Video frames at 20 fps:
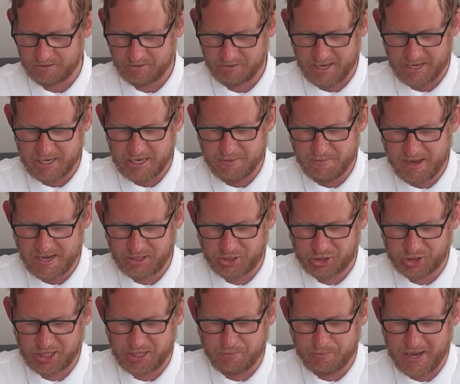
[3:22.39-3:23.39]
that ye may
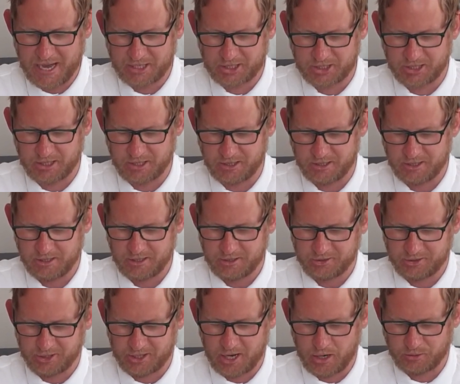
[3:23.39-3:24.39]
see better
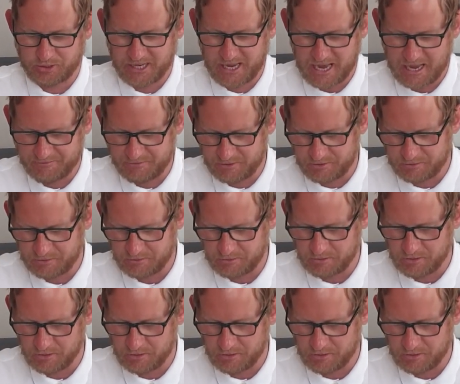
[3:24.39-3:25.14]
to go to heaven.